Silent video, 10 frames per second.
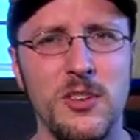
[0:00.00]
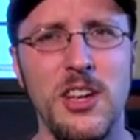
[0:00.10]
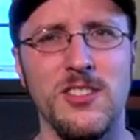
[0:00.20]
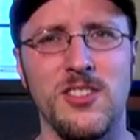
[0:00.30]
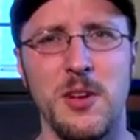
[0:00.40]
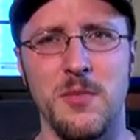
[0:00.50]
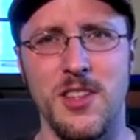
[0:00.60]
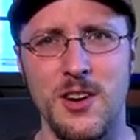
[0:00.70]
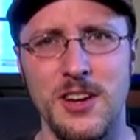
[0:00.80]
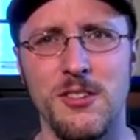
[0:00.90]
was hitting something
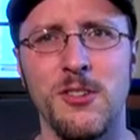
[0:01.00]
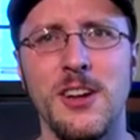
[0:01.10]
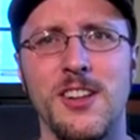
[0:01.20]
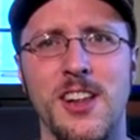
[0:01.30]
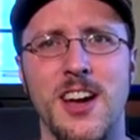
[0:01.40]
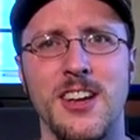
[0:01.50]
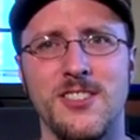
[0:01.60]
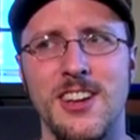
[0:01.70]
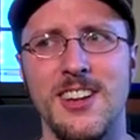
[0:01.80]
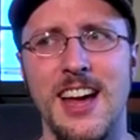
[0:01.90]
there I never
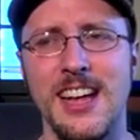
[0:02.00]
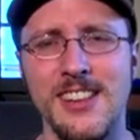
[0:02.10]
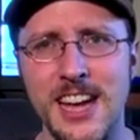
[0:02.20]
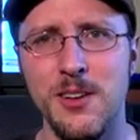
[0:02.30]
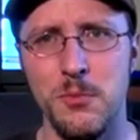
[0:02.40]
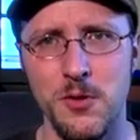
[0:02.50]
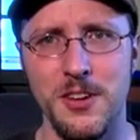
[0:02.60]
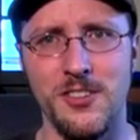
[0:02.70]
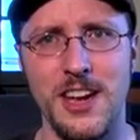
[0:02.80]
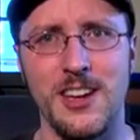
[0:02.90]
realized. And I like
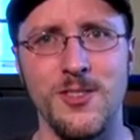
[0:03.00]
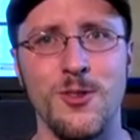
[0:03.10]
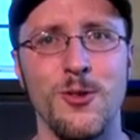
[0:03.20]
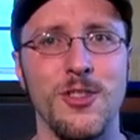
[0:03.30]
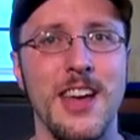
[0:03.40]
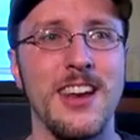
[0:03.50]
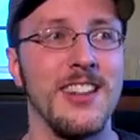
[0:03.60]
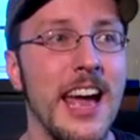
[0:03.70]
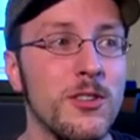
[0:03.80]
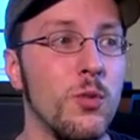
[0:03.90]
movies that can do that,
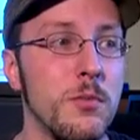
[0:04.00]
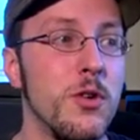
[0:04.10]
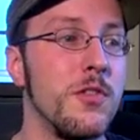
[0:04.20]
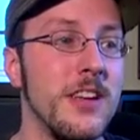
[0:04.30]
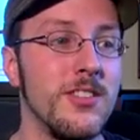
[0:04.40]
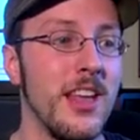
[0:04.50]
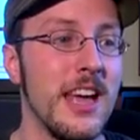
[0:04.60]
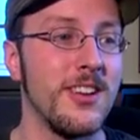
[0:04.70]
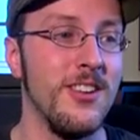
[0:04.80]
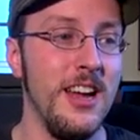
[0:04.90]
and that's what movies
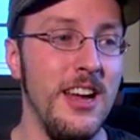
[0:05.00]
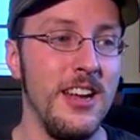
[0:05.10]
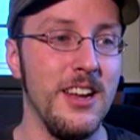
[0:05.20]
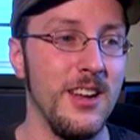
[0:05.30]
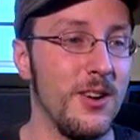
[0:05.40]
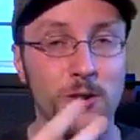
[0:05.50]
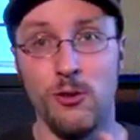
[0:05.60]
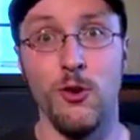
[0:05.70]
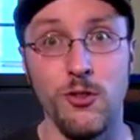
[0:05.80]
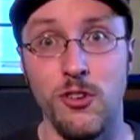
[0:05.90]
that
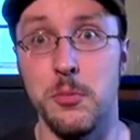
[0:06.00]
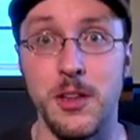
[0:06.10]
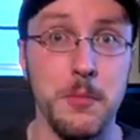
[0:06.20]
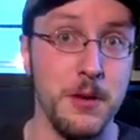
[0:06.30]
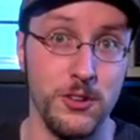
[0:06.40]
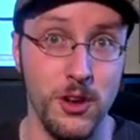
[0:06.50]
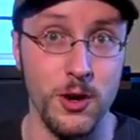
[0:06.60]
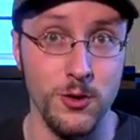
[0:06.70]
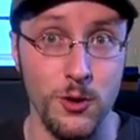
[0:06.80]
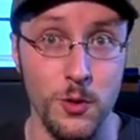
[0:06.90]
Studio Ghibli and Pixar
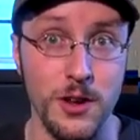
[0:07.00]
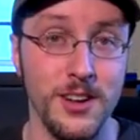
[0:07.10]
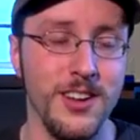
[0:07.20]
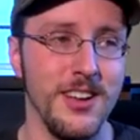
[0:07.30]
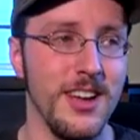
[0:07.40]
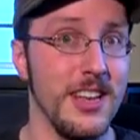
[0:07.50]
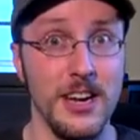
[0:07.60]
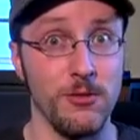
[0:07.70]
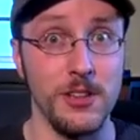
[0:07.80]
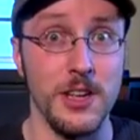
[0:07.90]
are doing, and
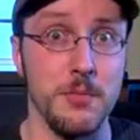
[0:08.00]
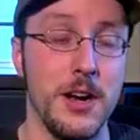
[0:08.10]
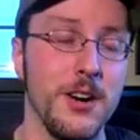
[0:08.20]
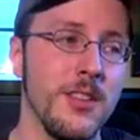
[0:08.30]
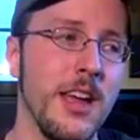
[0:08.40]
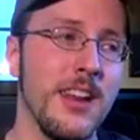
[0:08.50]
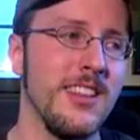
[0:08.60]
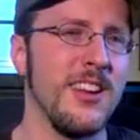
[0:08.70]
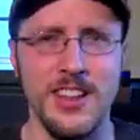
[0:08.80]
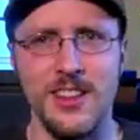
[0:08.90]
I really admire that.
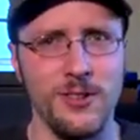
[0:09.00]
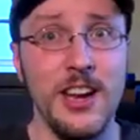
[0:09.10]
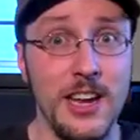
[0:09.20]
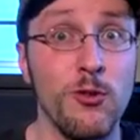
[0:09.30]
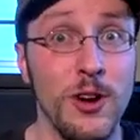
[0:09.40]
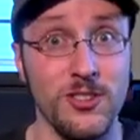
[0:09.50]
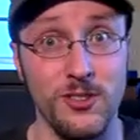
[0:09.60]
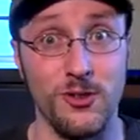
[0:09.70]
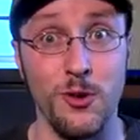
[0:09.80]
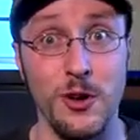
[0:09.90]
And they're taking
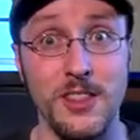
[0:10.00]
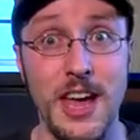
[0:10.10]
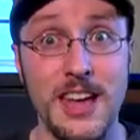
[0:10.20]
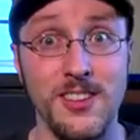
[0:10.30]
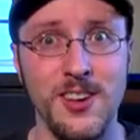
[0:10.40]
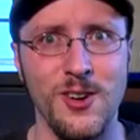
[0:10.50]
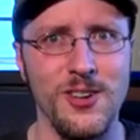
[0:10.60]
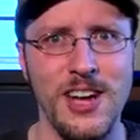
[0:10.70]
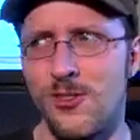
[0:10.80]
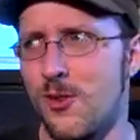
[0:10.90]
risks doing that,
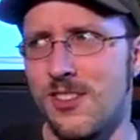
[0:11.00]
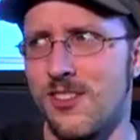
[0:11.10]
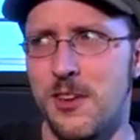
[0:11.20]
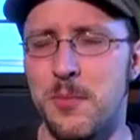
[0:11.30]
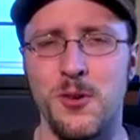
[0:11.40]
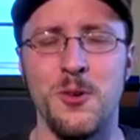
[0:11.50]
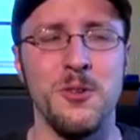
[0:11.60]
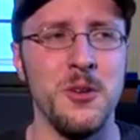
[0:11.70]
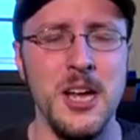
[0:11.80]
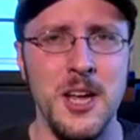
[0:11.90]
not doing the
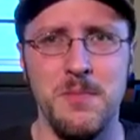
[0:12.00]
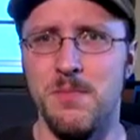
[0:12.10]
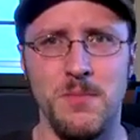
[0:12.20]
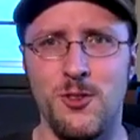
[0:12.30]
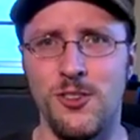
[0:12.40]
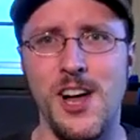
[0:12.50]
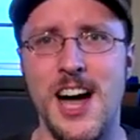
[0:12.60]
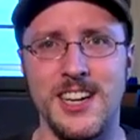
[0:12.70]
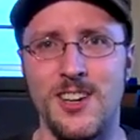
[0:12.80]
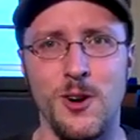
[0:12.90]
typical
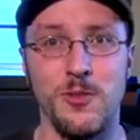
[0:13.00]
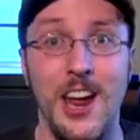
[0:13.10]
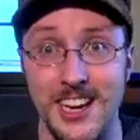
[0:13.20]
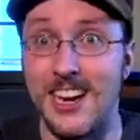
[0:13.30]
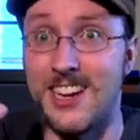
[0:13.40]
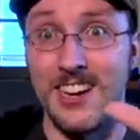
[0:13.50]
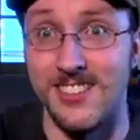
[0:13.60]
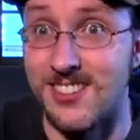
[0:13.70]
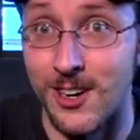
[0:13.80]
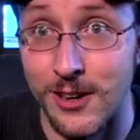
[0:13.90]
schlock, taking
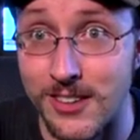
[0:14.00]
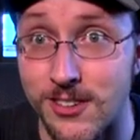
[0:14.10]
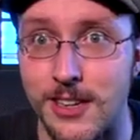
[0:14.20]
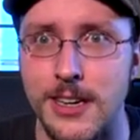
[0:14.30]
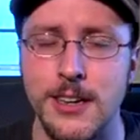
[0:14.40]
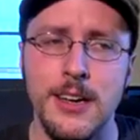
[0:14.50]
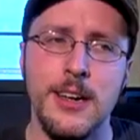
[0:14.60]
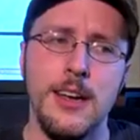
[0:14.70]
kids seriously.